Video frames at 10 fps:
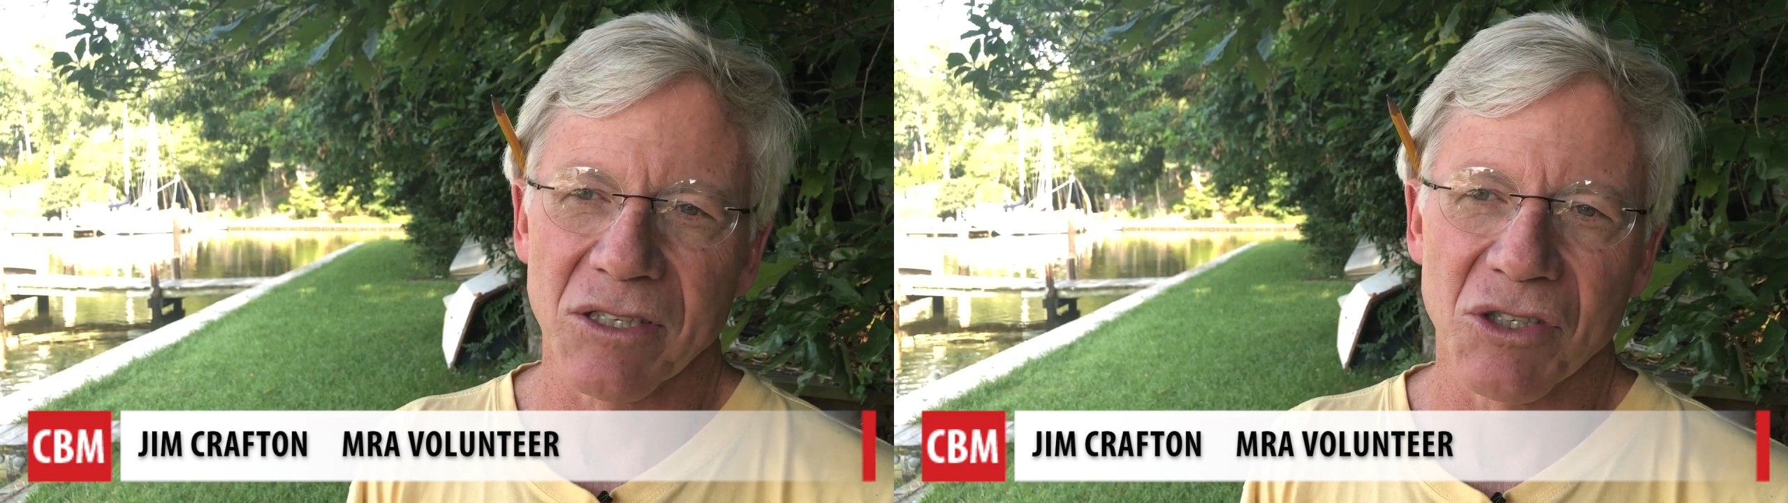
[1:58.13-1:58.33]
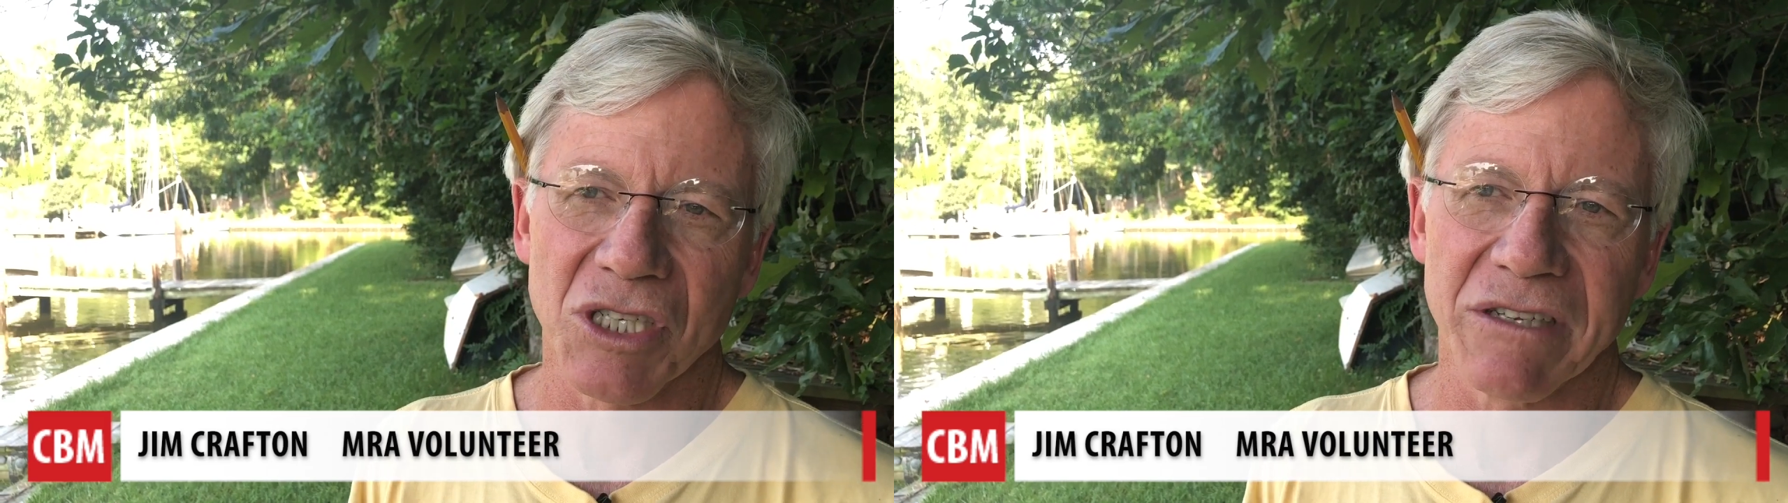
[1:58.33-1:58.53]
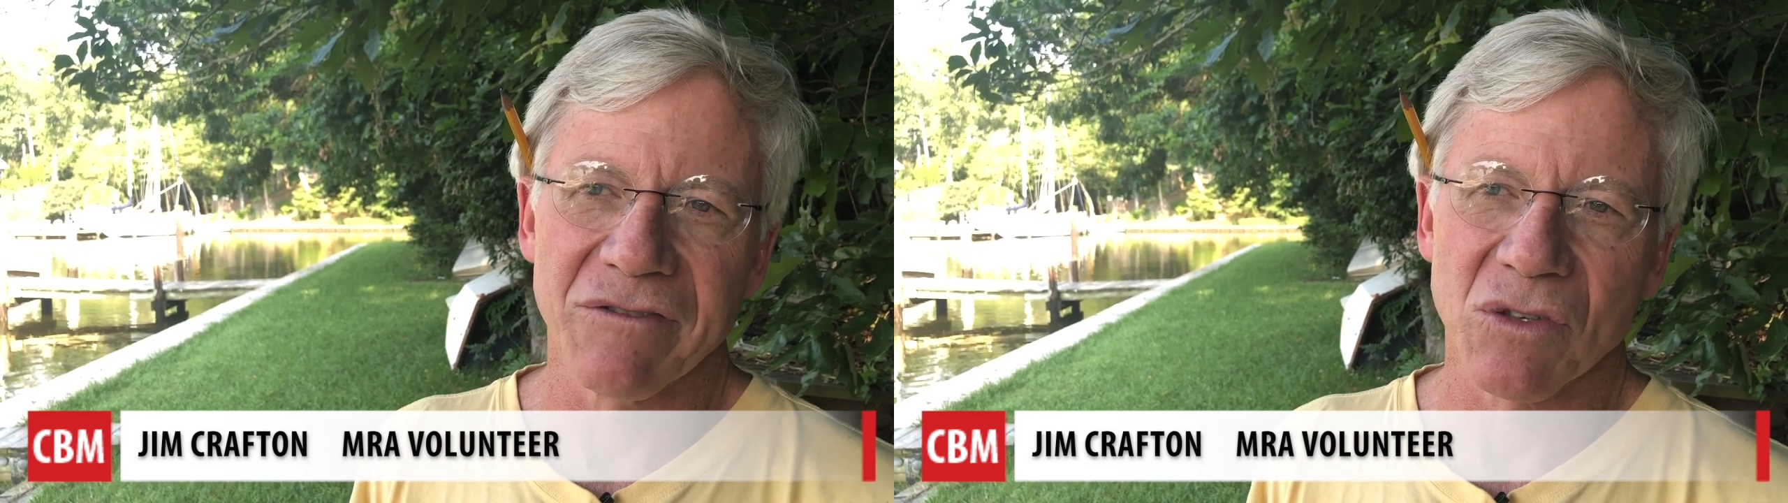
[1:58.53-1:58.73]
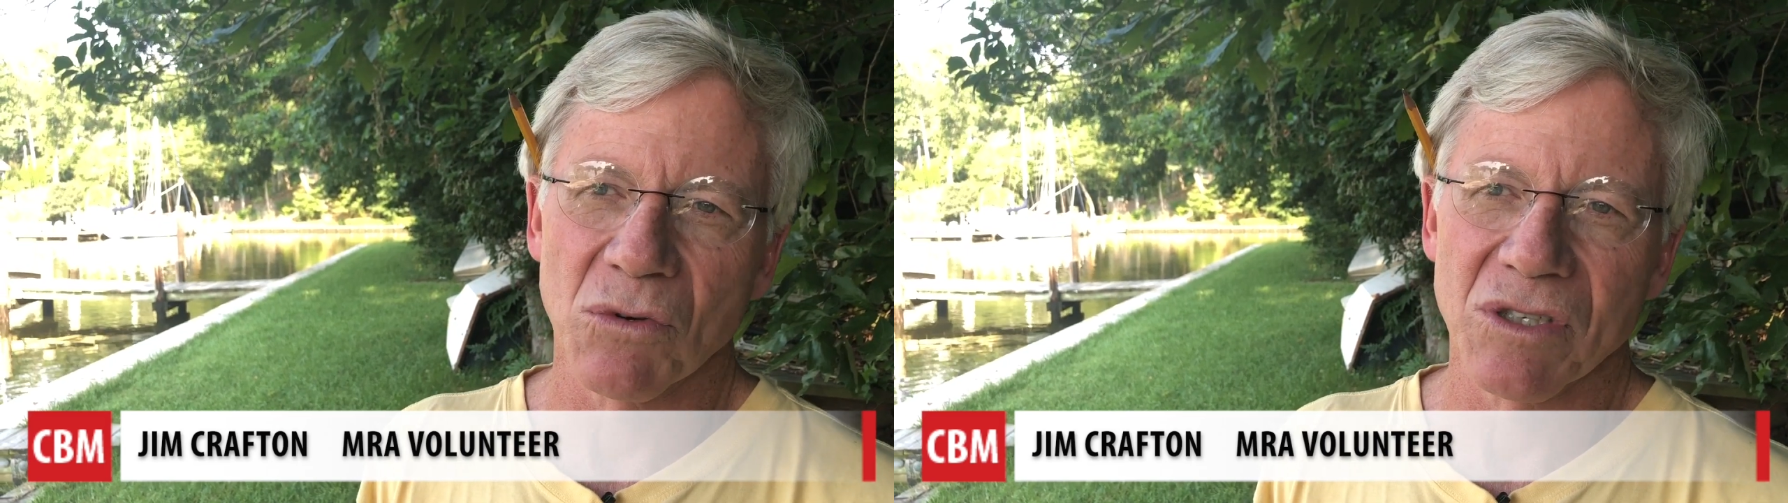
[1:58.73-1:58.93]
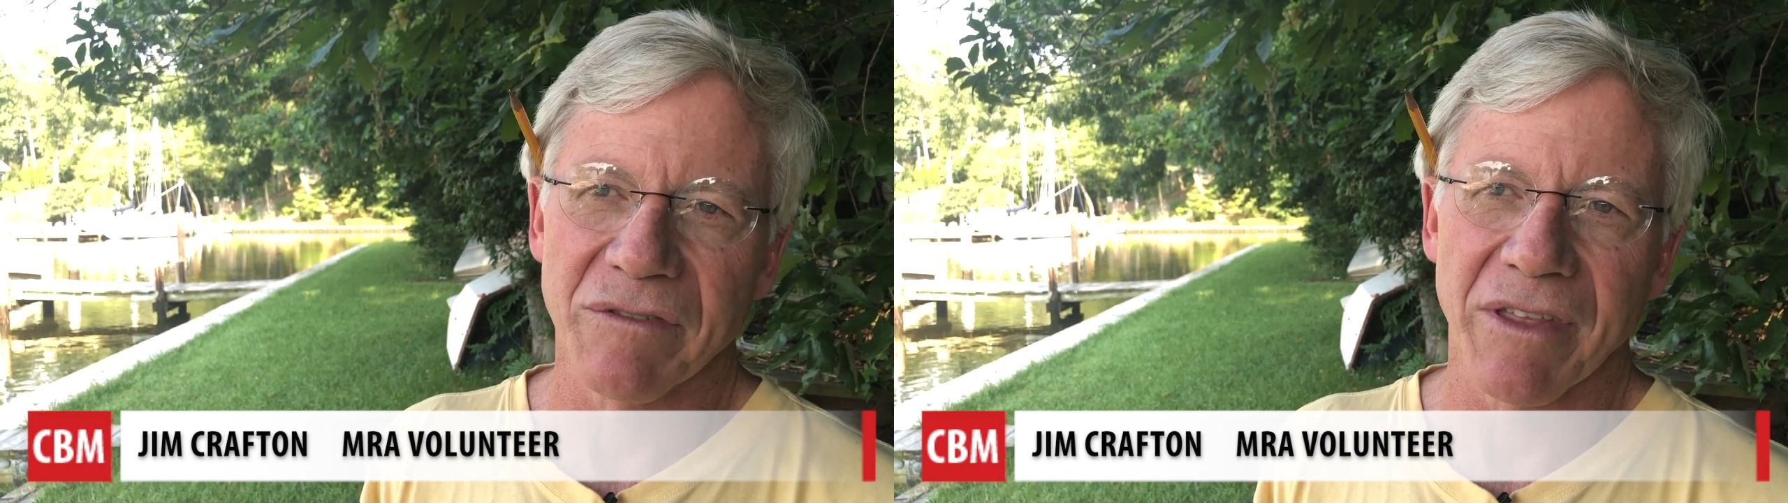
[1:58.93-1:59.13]
the chief
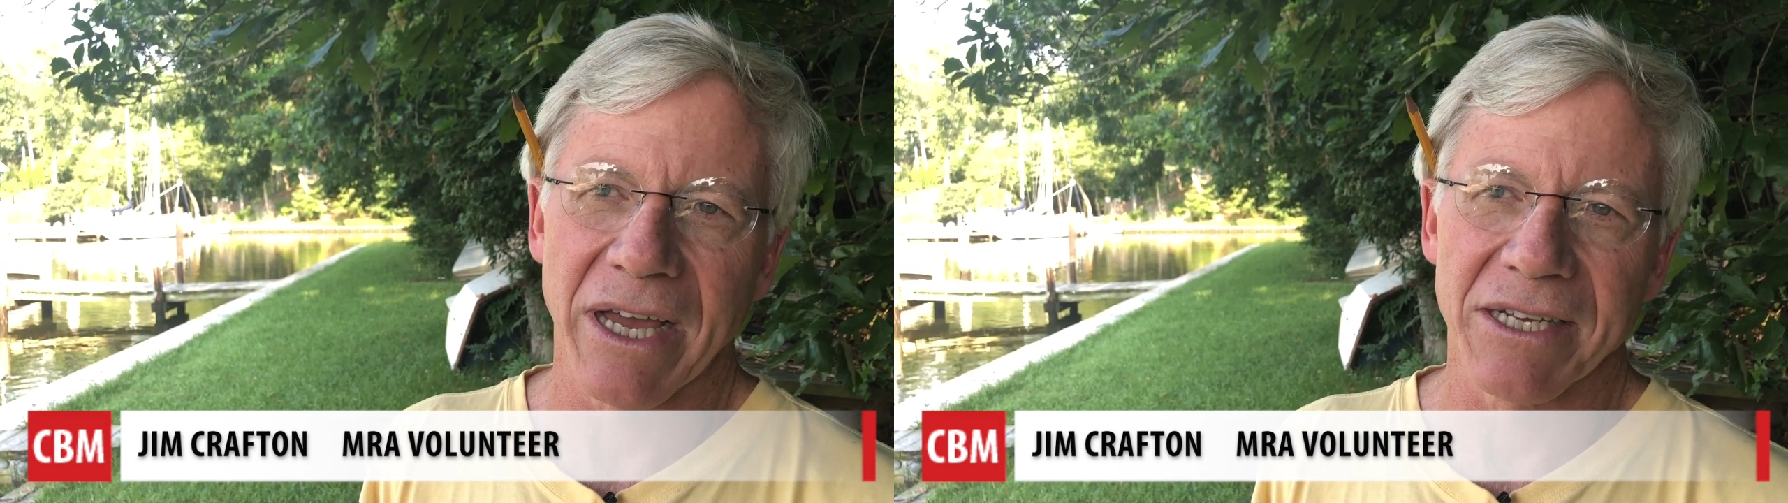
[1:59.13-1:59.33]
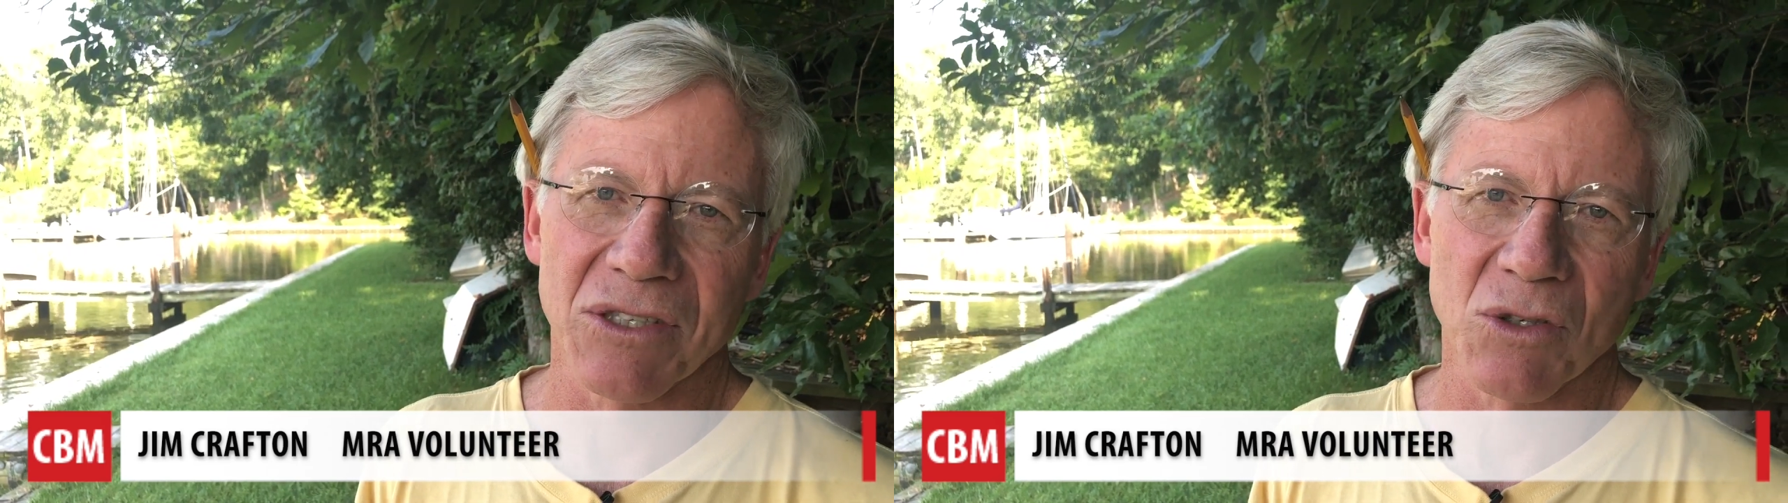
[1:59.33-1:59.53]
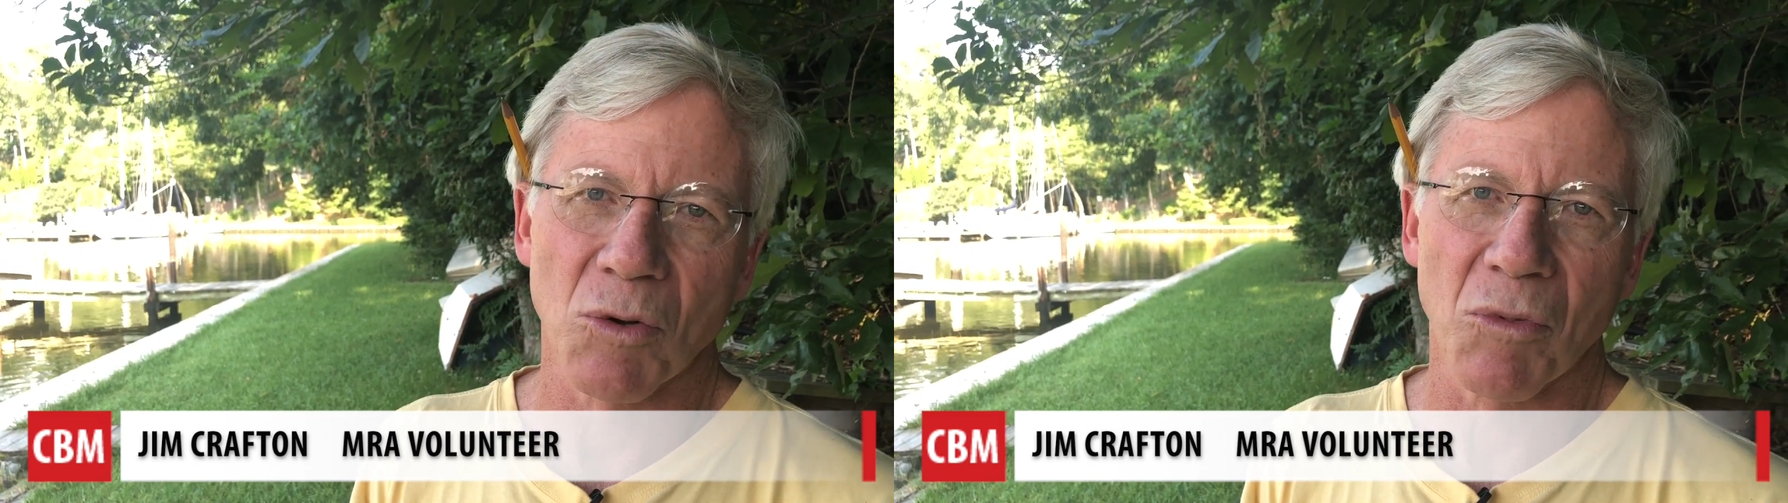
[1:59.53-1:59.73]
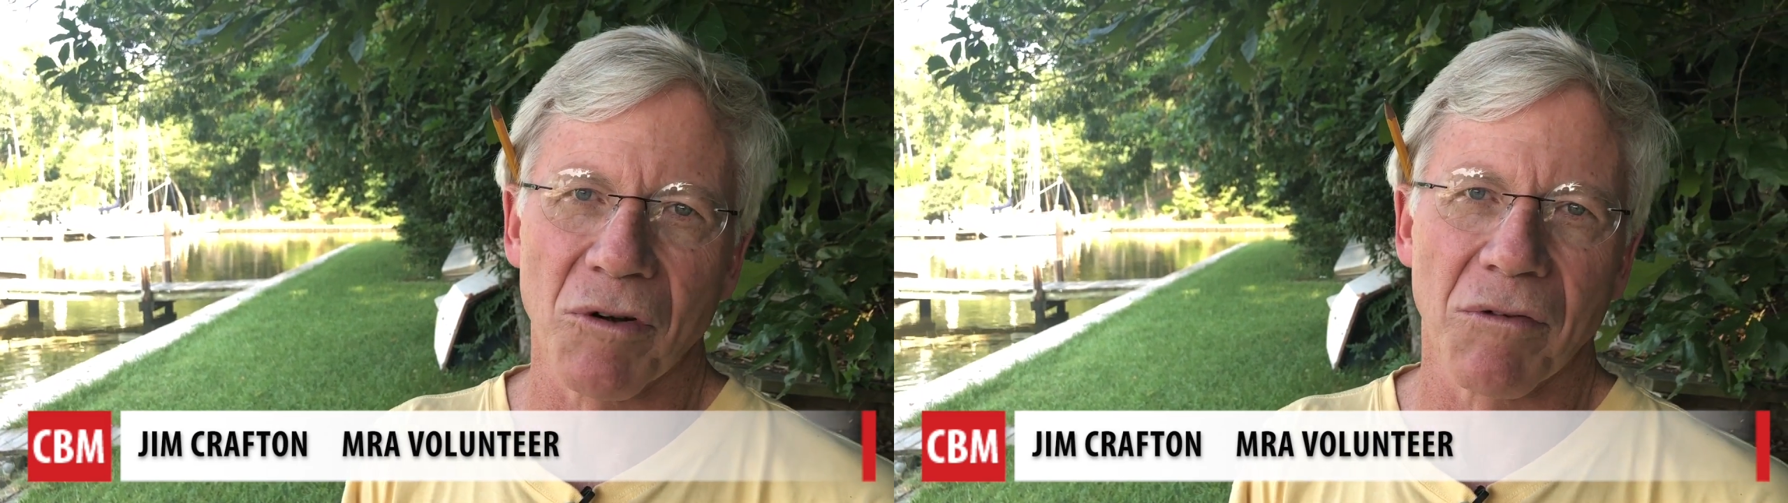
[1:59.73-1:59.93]
source of that is stormwater